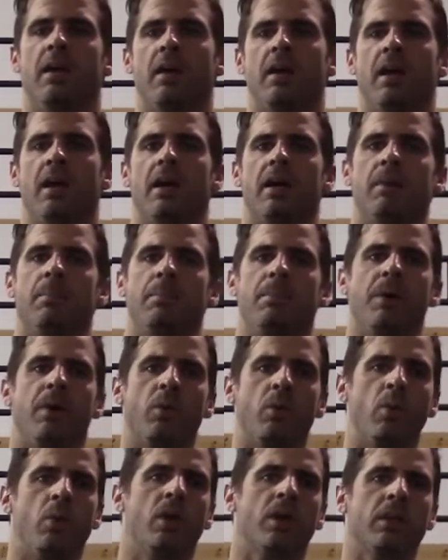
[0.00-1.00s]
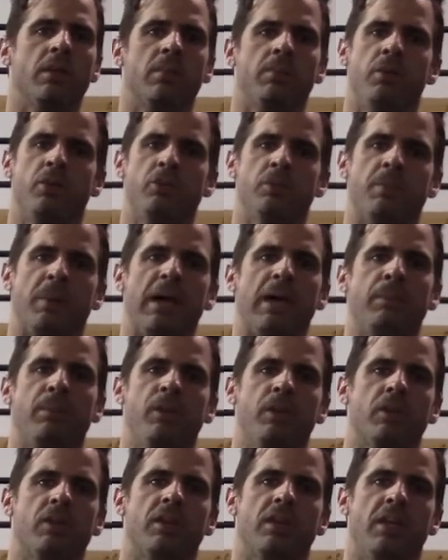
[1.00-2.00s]
but one of the most
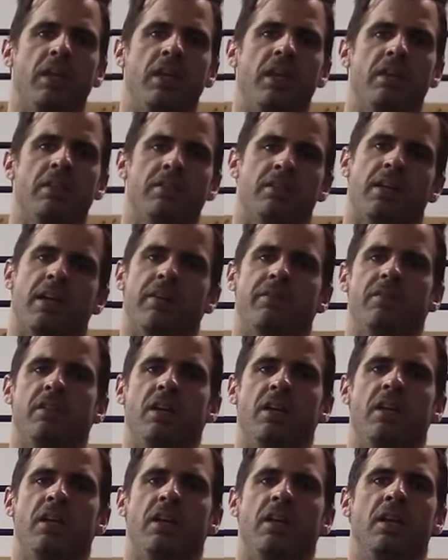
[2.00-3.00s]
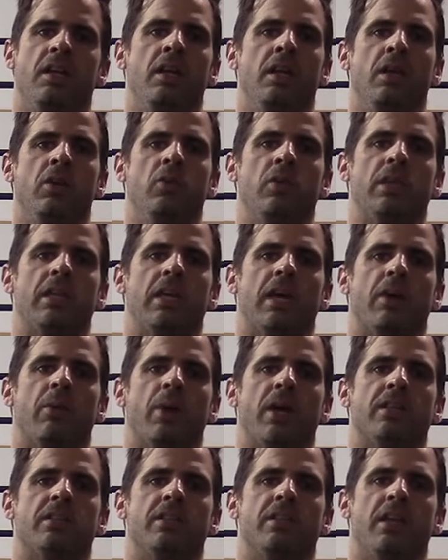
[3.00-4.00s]
popular things that I've done with the
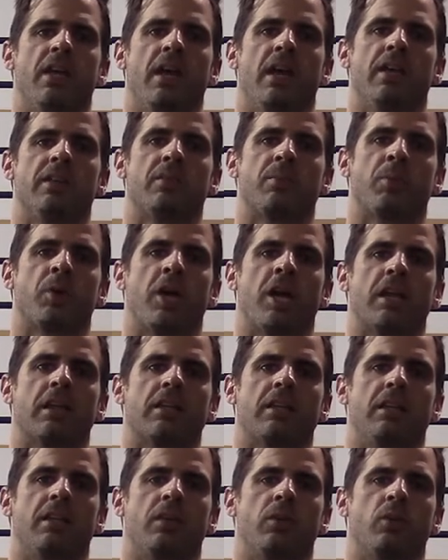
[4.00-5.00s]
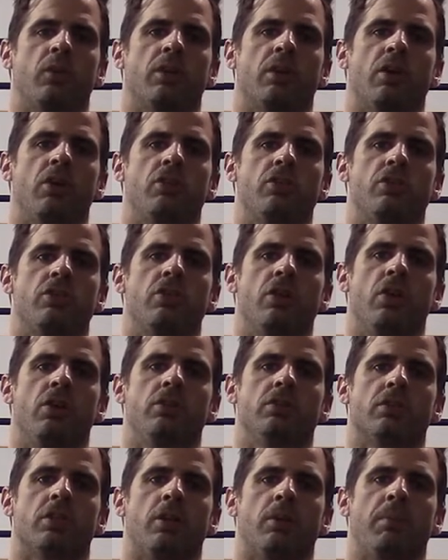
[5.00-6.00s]
IYCA is a product I did with Coach
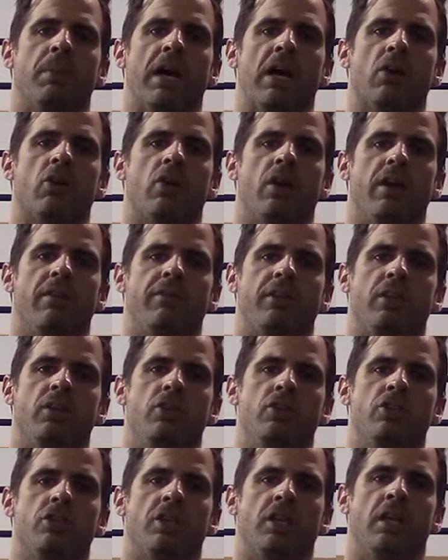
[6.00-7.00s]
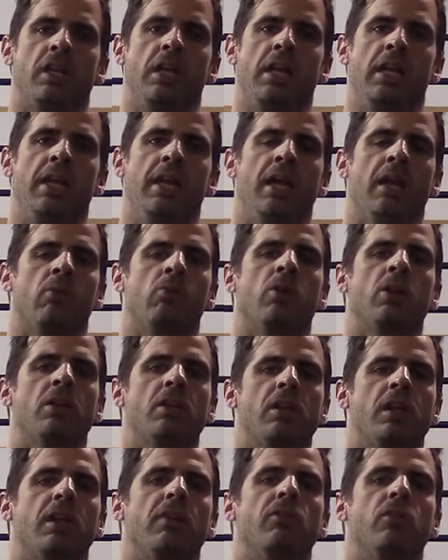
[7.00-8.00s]
Dose called Power Evolution. And I wanted
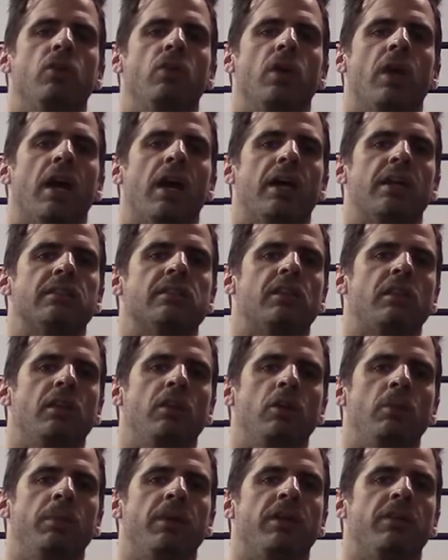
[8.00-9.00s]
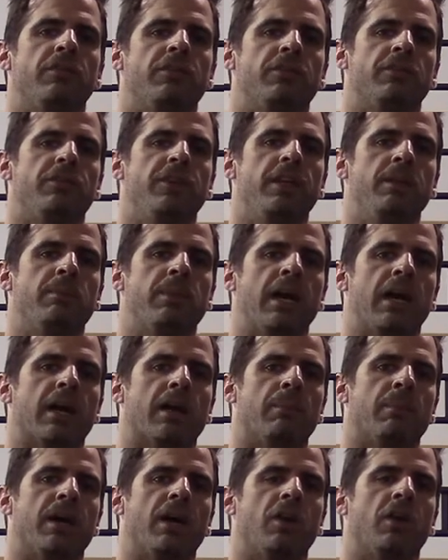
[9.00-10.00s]
to give you guys a little bit of feedback
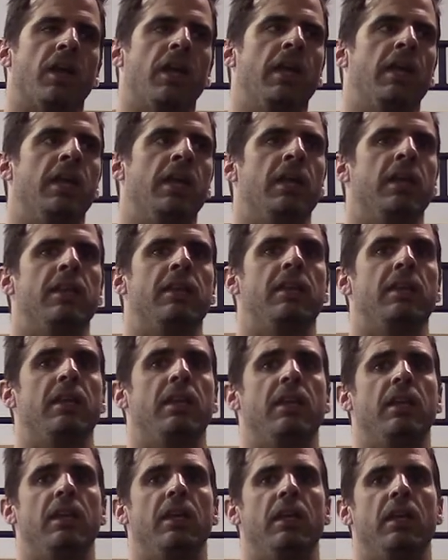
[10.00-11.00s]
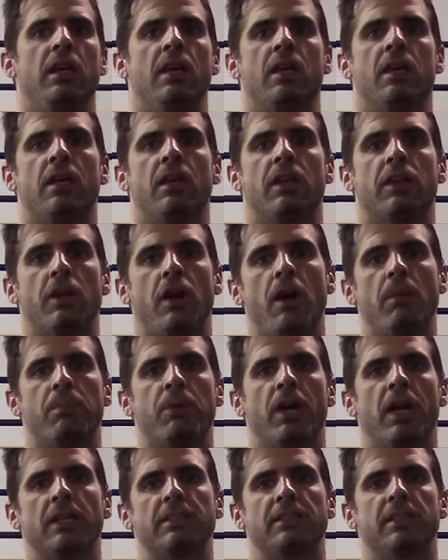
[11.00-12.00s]
about the thought
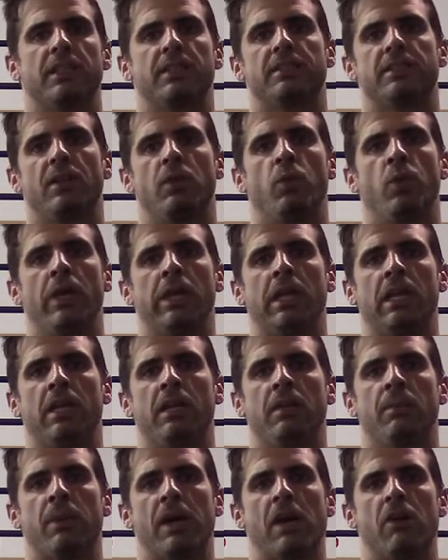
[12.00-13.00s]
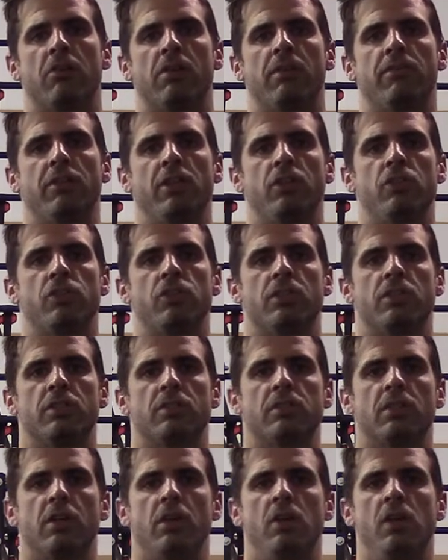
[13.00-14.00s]
process that went into Power Evolution.
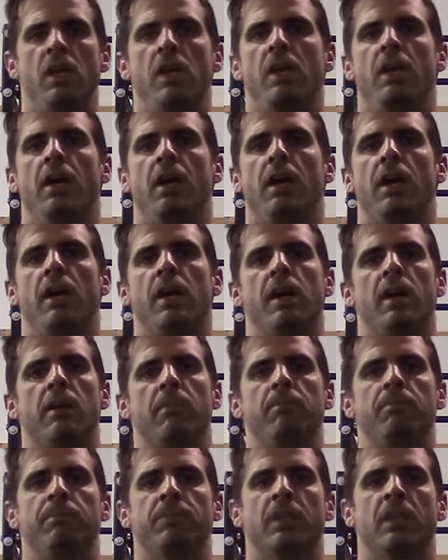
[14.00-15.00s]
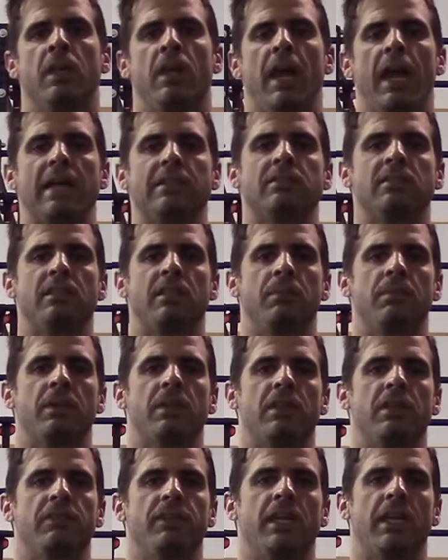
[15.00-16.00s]
So as an
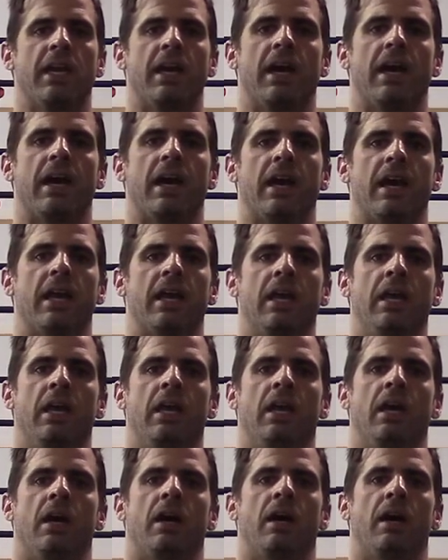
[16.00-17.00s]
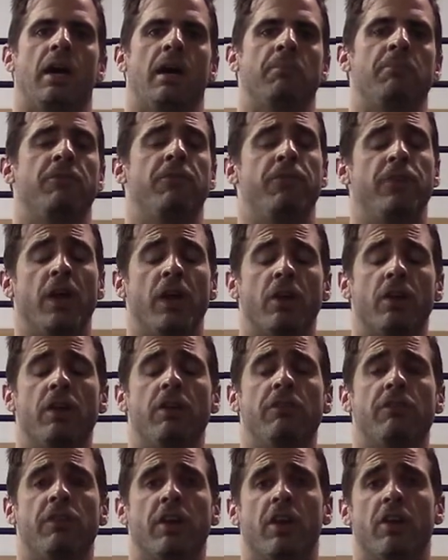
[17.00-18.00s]
Olympic lifting guy, I'm
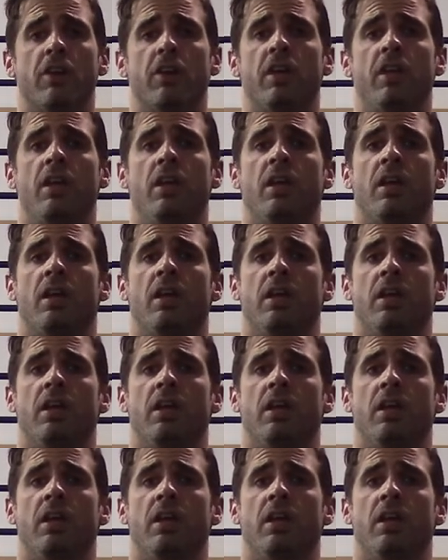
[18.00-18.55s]
very